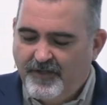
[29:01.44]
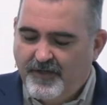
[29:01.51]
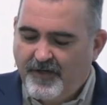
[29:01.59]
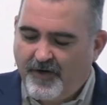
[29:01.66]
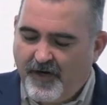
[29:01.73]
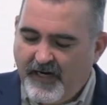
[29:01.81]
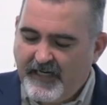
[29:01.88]

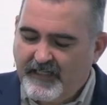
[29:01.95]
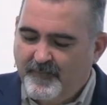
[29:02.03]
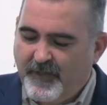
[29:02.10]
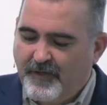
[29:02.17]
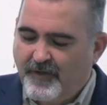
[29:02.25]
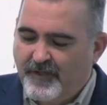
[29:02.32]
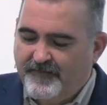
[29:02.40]
Christ
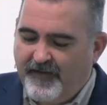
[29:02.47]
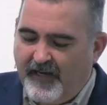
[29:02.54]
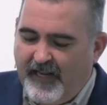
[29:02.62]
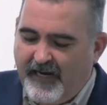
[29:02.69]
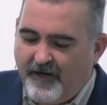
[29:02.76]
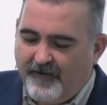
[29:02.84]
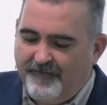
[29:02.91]
because of a
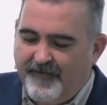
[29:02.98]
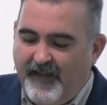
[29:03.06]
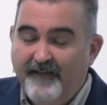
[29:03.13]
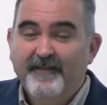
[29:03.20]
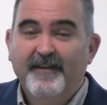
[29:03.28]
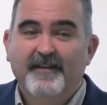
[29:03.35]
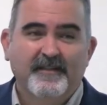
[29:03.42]
lack of
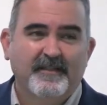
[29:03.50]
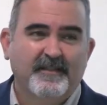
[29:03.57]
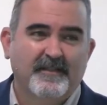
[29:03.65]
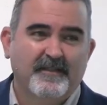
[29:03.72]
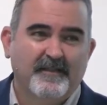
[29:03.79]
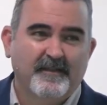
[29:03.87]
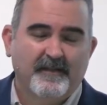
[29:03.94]

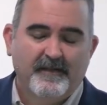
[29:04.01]
evidence.